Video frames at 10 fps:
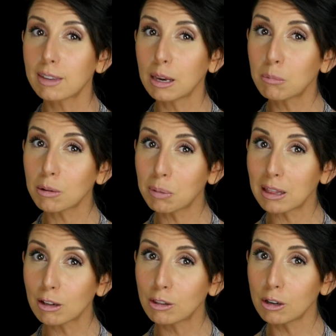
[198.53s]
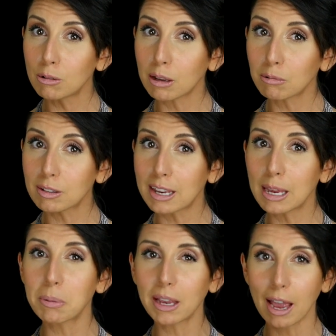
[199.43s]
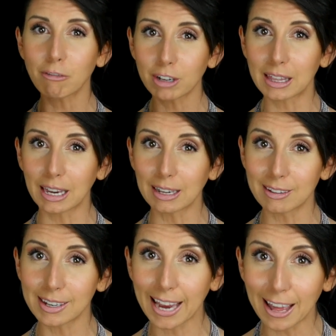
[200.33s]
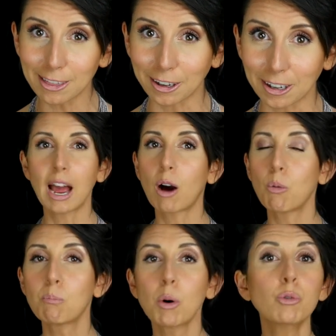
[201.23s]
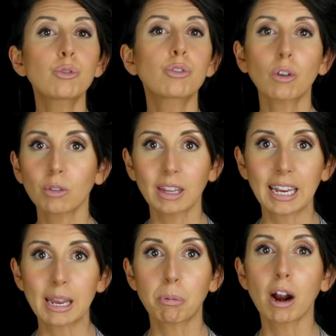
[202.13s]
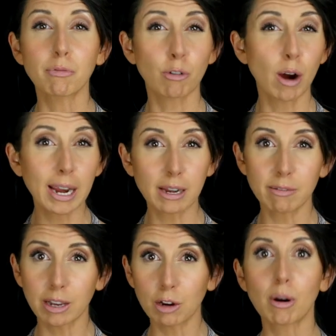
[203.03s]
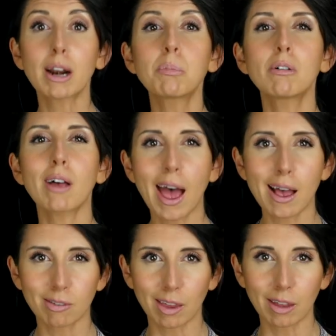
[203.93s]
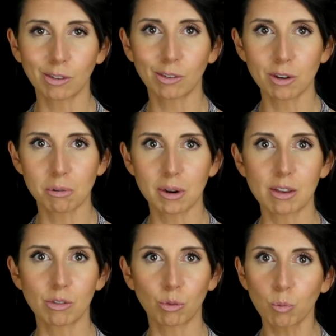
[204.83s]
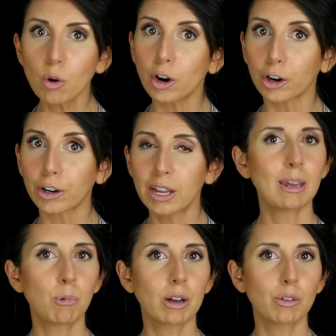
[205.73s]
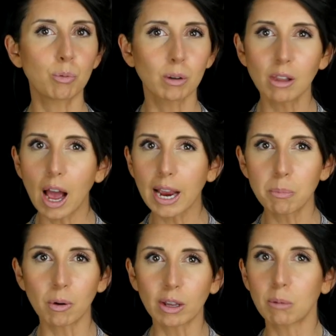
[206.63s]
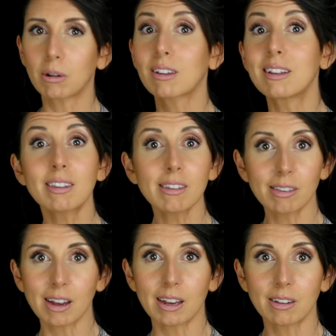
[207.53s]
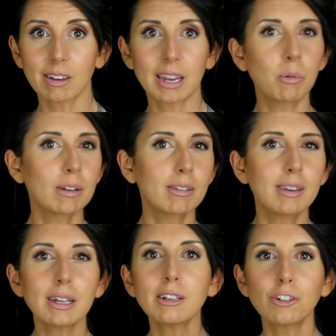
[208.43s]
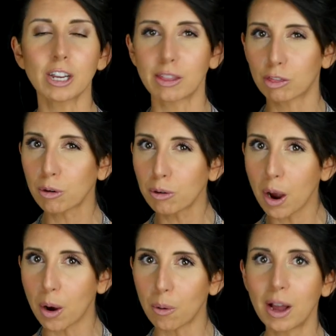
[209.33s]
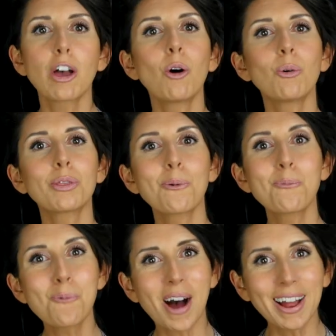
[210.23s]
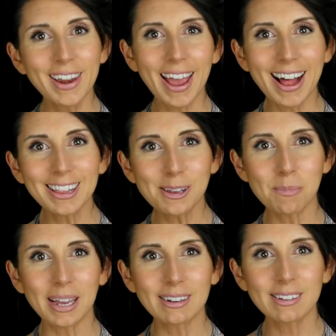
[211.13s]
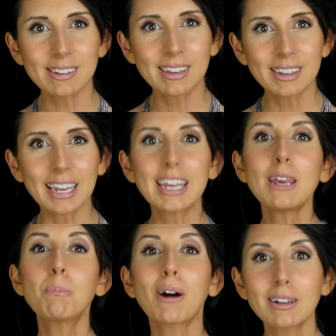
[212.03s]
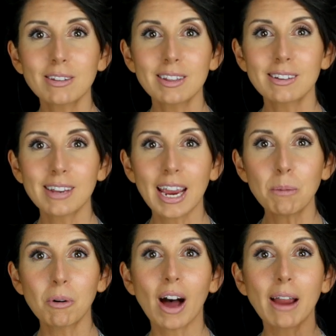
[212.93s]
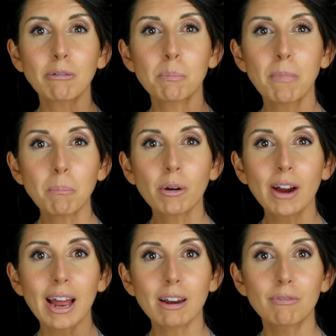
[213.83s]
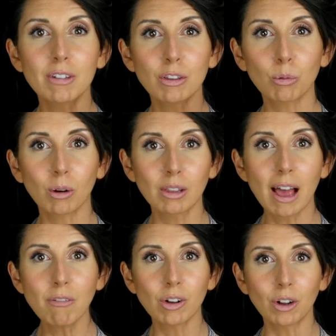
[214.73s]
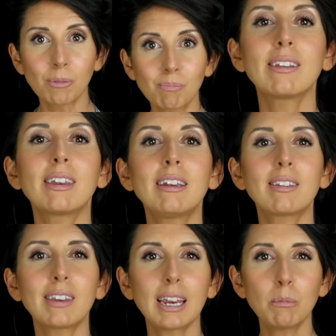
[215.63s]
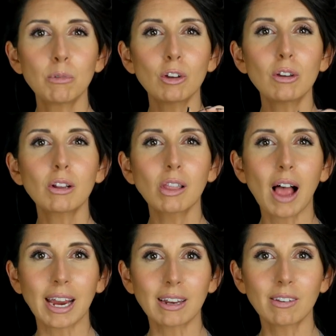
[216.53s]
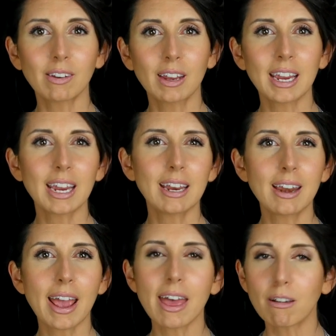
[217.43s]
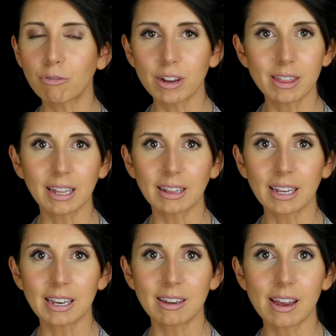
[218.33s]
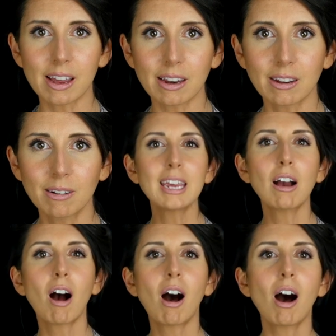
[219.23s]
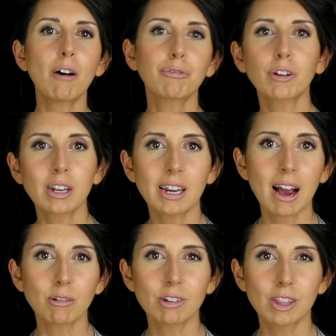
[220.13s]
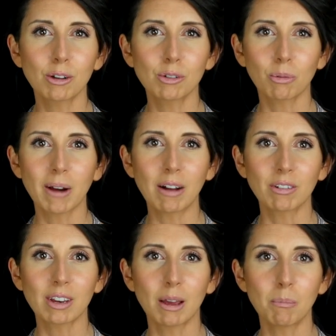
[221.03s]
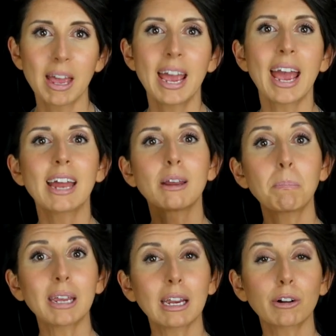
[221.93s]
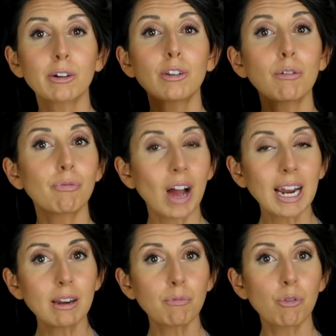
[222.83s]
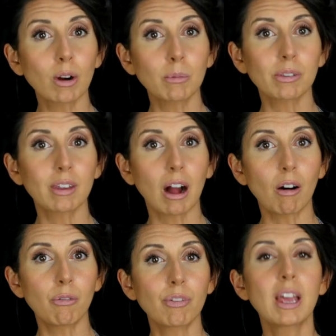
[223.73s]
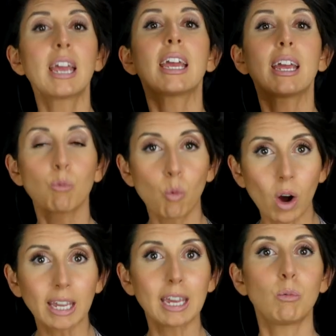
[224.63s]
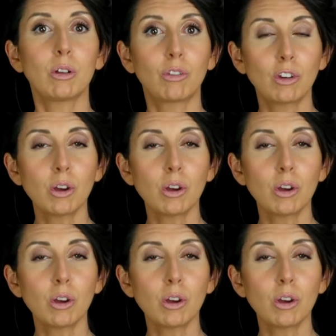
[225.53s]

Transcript: seemed to be the glue that was keeping everything together. Now, most certainly, he brought a variety of incredible assets to his work. He was reliable, he was consistent, he was diligent, thorough, though the one element that he brought to the table, I remember at a visceral level, is he seemed to delight in everything that he did. He offered it out to those around him and appeared to find it for himself in what he was